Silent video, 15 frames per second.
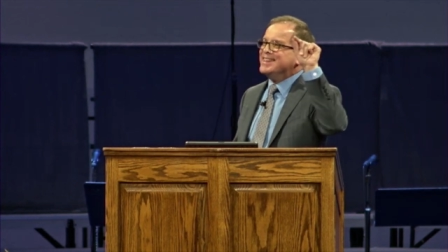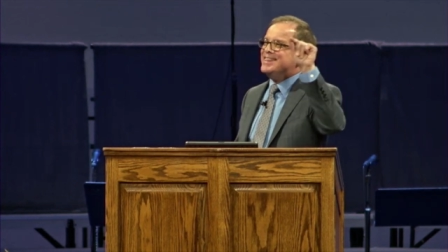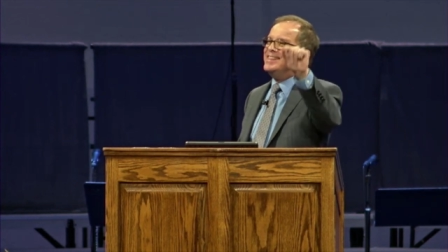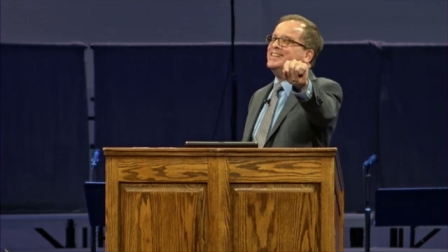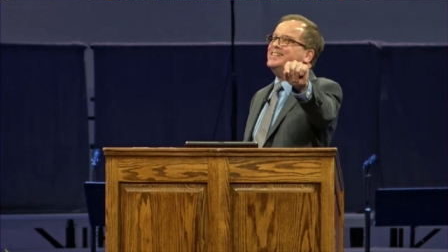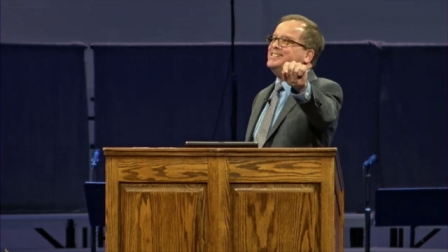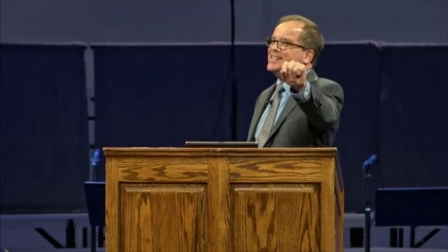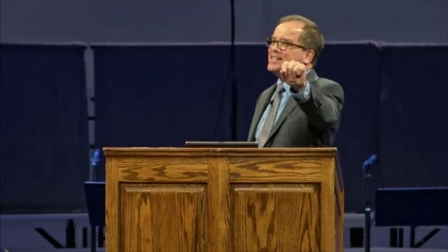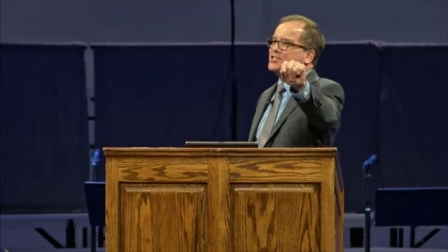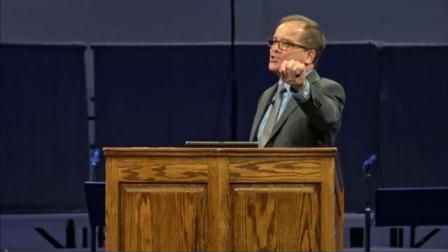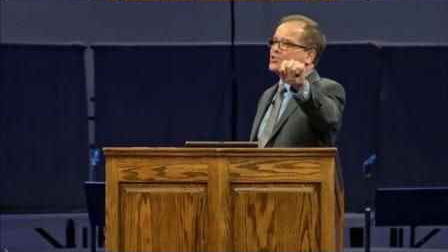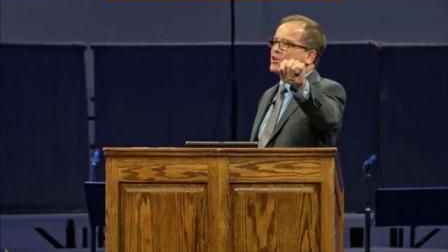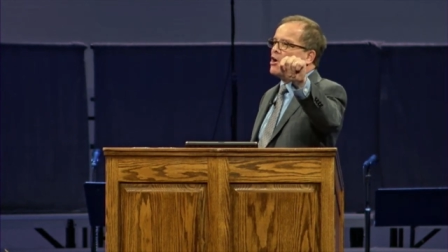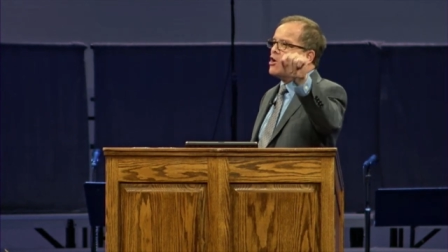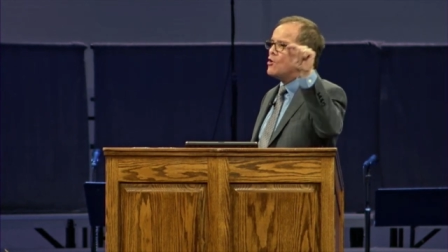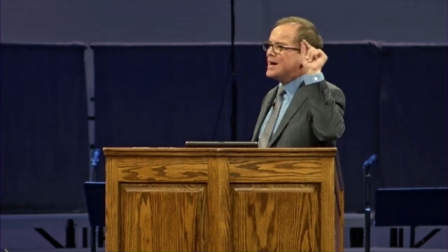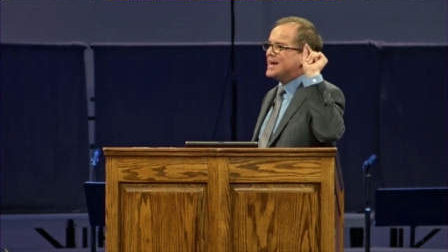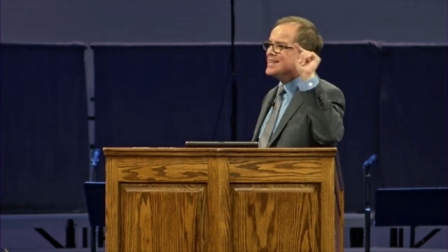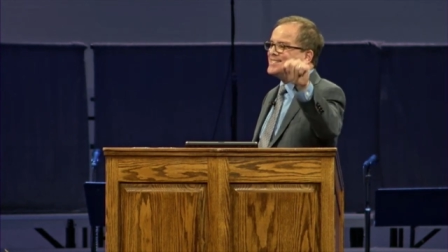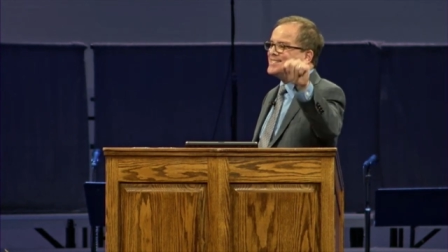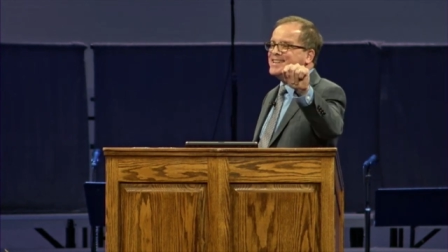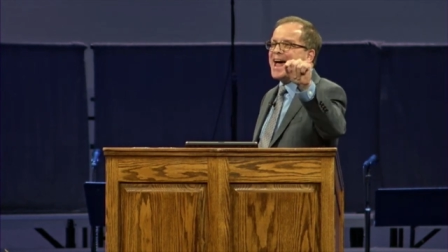The disco
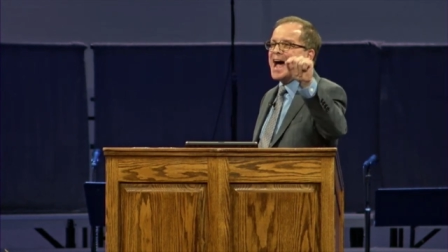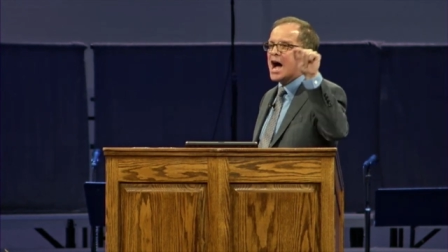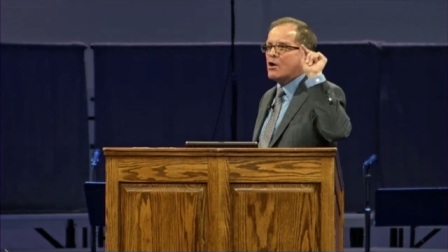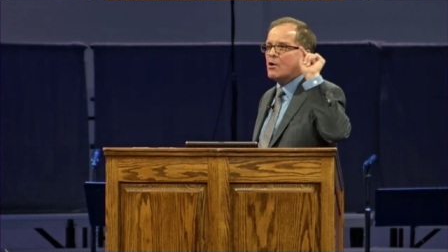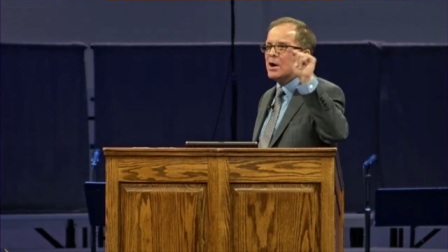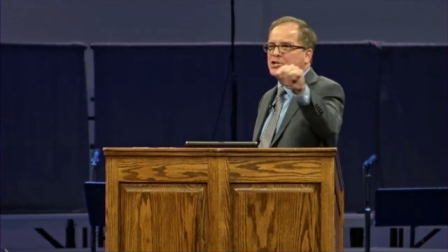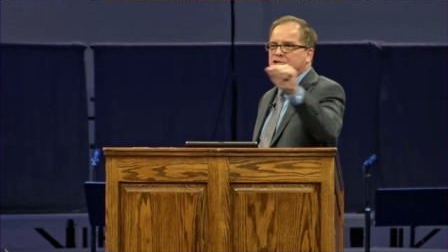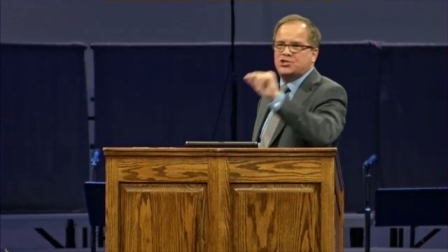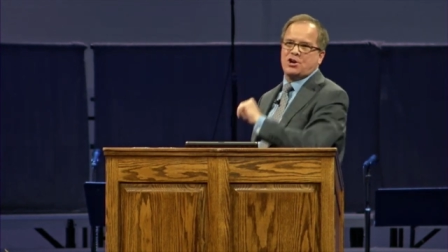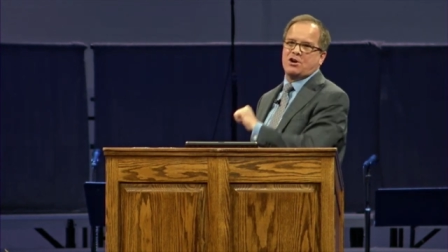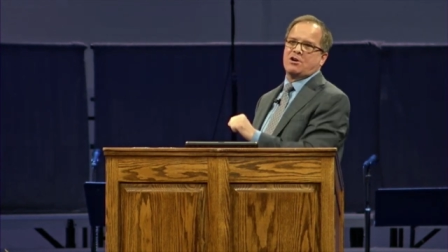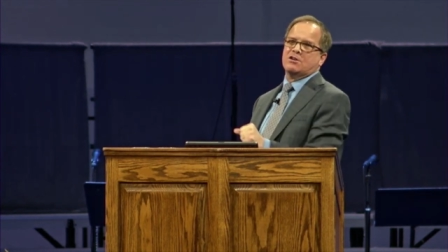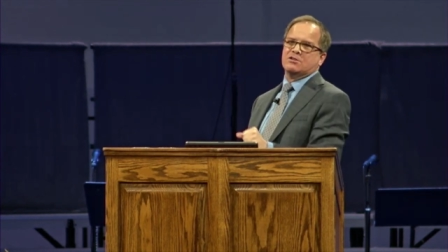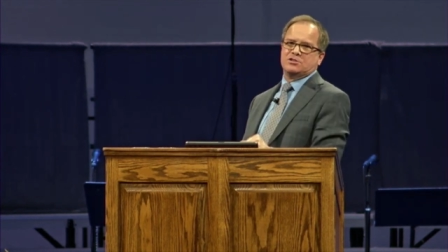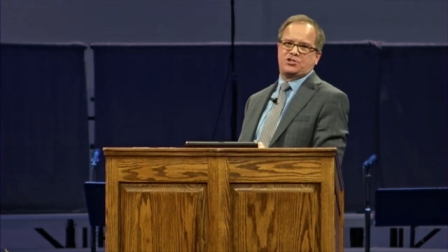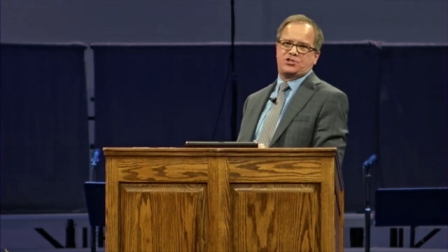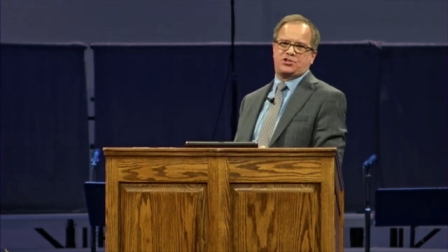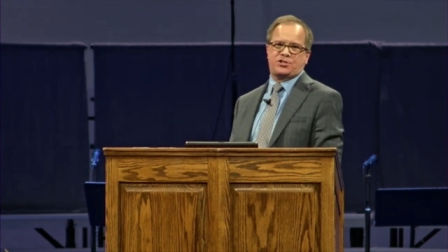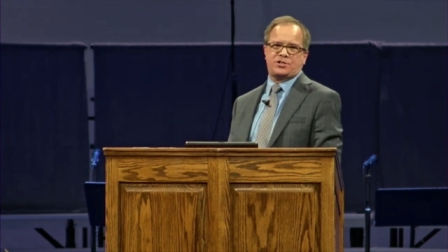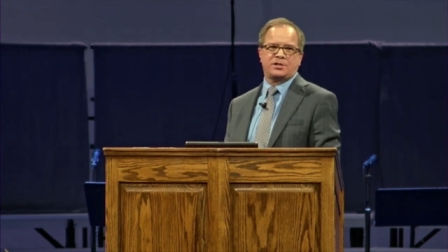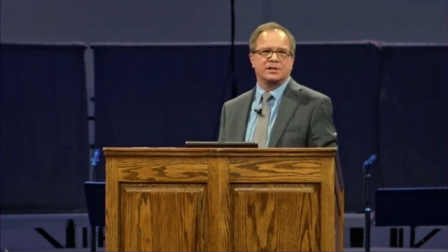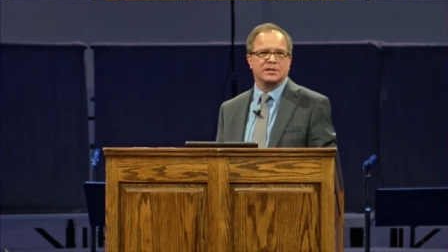is now a church.